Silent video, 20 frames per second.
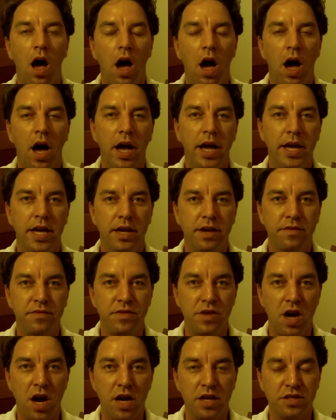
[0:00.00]
I have
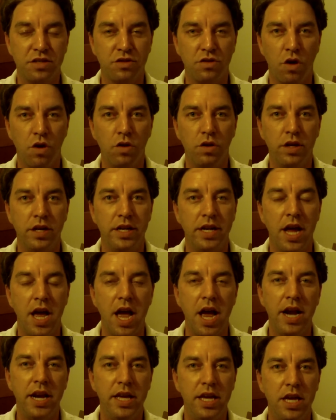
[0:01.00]
not stolen
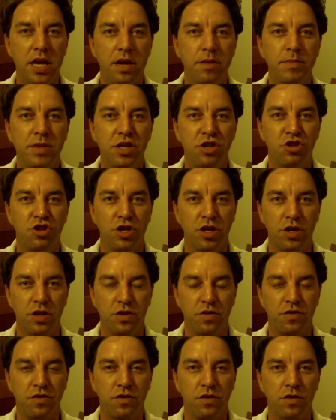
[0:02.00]
any
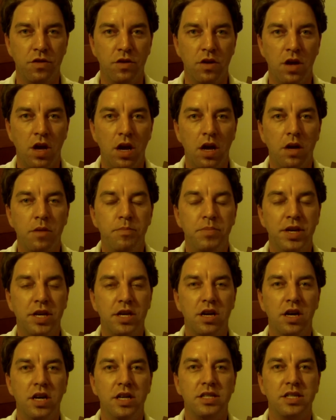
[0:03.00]
images
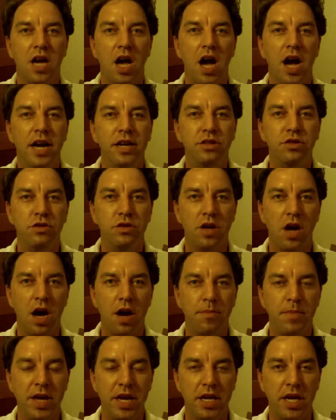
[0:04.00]
because I do
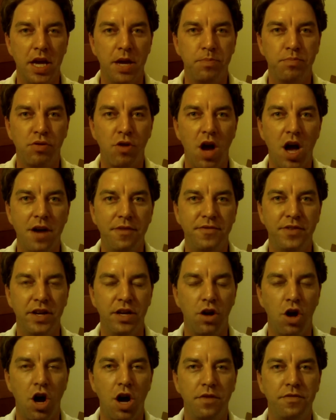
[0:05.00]
not make a profit
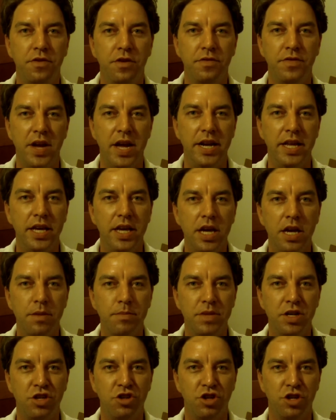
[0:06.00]
off of any
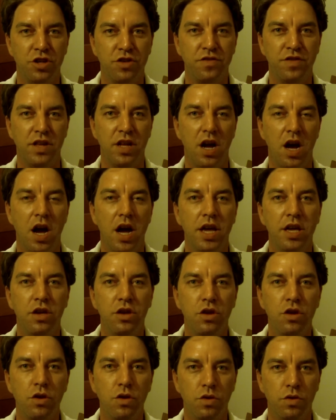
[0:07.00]
images that I
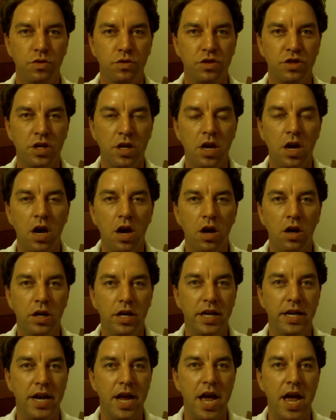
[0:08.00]
use
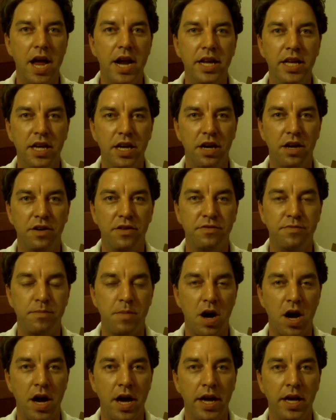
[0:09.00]
in any of
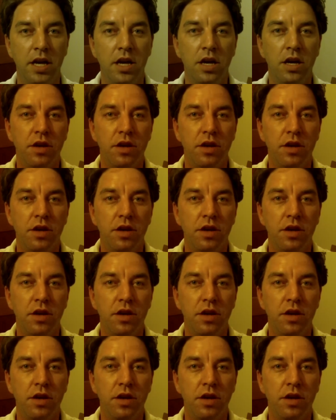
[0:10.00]
my